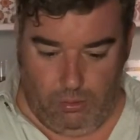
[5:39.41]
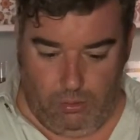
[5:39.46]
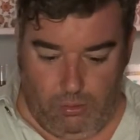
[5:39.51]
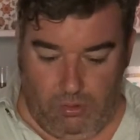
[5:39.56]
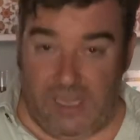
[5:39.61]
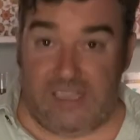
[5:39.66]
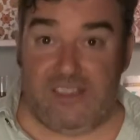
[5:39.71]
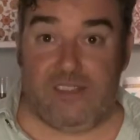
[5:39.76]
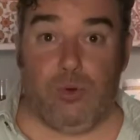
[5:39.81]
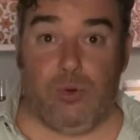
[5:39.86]

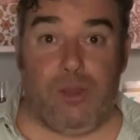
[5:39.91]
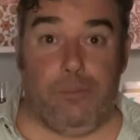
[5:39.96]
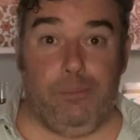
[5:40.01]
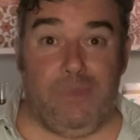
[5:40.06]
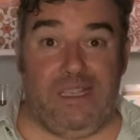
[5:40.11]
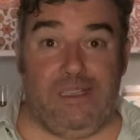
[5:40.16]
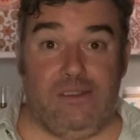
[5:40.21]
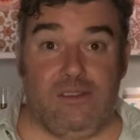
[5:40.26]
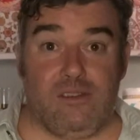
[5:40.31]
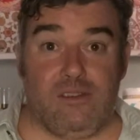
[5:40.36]
Let's see what it
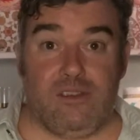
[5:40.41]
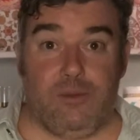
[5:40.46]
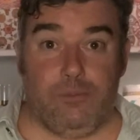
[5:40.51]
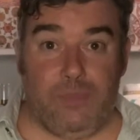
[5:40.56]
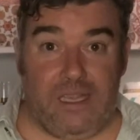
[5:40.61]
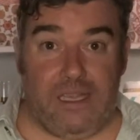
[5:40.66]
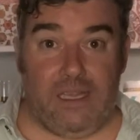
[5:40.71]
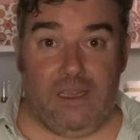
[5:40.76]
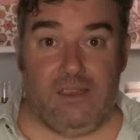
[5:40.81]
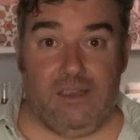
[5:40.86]
means to
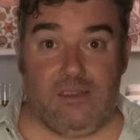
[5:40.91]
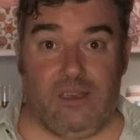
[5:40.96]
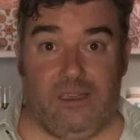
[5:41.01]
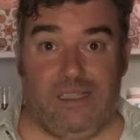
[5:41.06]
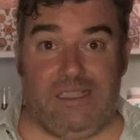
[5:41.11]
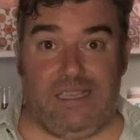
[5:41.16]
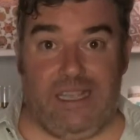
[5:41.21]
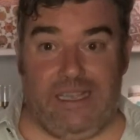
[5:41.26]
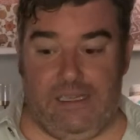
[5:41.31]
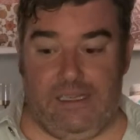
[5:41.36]
me as I
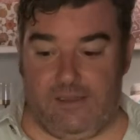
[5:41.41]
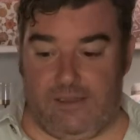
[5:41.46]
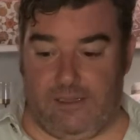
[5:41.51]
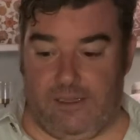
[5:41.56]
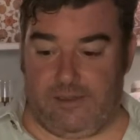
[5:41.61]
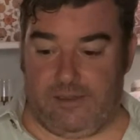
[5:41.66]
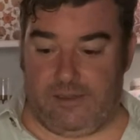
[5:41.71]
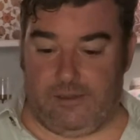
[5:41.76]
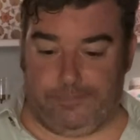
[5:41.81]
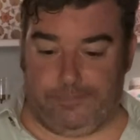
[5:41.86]
taste this.